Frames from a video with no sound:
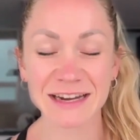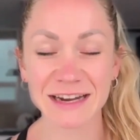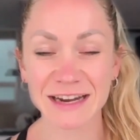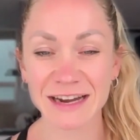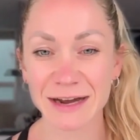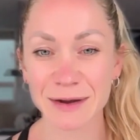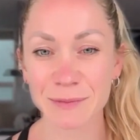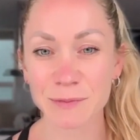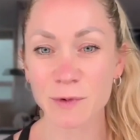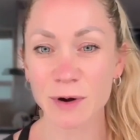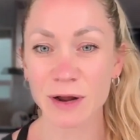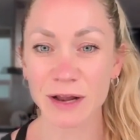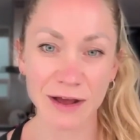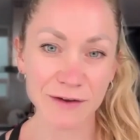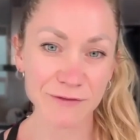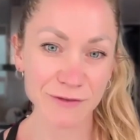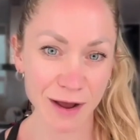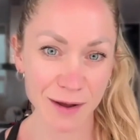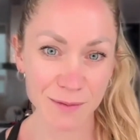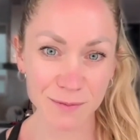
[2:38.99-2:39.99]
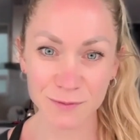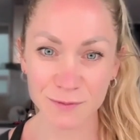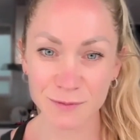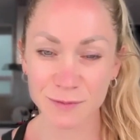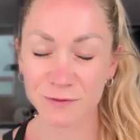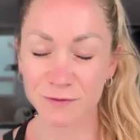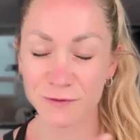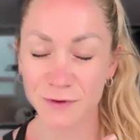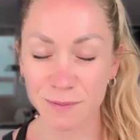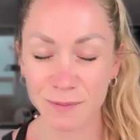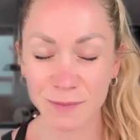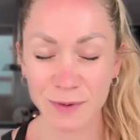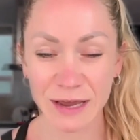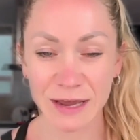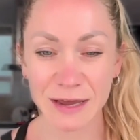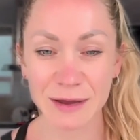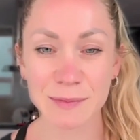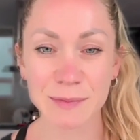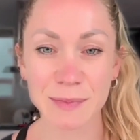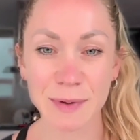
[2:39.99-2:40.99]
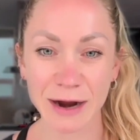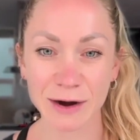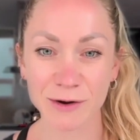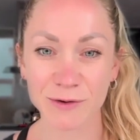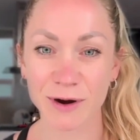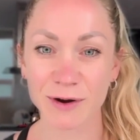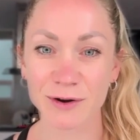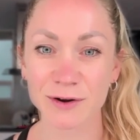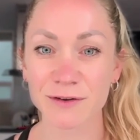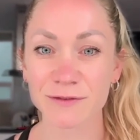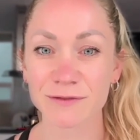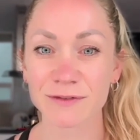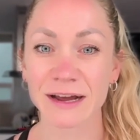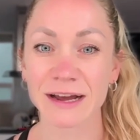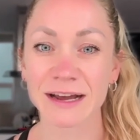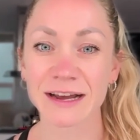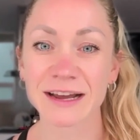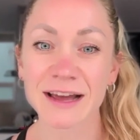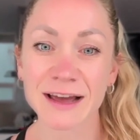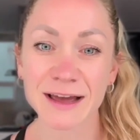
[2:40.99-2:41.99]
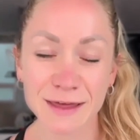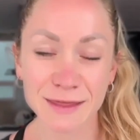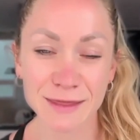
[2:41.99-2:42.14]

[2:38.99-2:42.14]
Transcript: well, I've come from a background of like